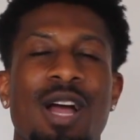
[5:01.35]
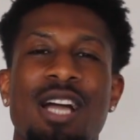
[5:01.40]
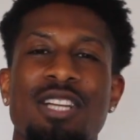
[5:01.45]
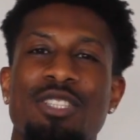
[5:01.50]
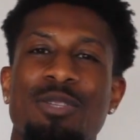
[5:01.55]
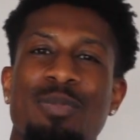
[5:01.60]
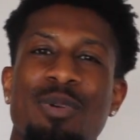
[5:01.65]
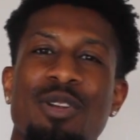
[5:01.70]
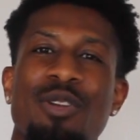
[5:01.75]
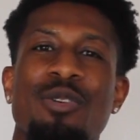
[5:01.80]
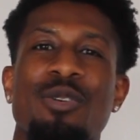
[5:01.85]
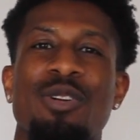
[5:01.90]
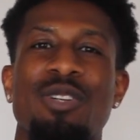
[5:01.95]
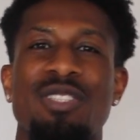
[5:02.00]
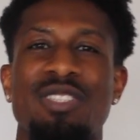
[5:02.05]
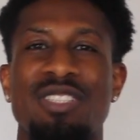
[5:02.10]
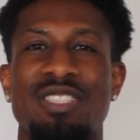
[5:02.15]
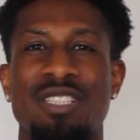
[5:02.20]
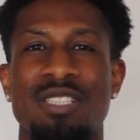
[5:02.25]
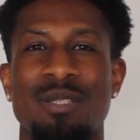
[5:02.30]

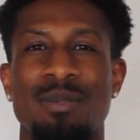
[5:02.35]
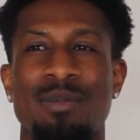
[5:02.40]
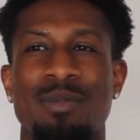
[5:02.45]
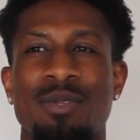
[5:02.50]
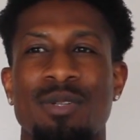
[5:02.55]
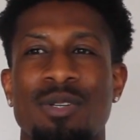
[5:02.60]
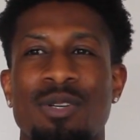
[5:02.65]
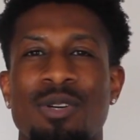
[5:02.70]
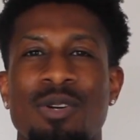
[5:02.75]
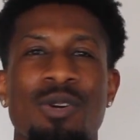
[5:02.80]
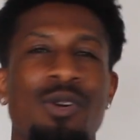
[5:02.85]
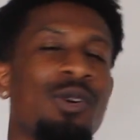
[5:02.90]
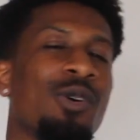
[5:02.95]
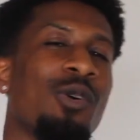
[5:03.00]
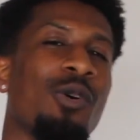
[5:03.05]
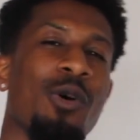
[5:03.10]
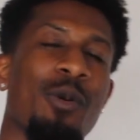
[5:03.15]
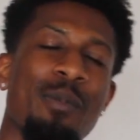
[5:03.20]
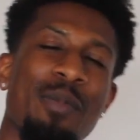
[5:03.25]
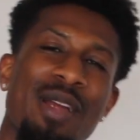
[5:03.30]
entrepreneurship
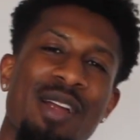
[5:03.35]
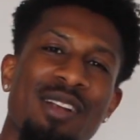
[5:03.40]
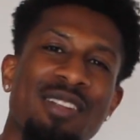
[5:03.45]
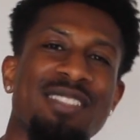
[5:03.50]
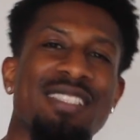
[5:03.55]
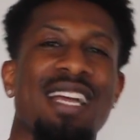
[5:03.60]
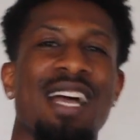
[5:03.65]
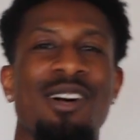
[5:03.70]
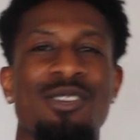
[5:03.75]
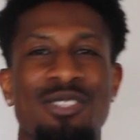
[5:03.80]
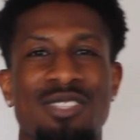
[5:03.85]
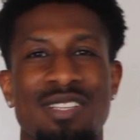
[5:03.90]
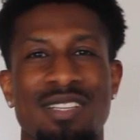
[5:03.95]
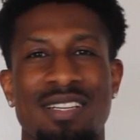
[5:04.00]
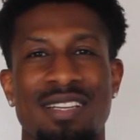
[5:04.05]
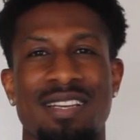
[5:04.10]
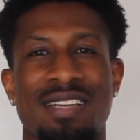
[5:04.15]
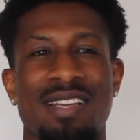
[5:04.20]
or marriage counseling,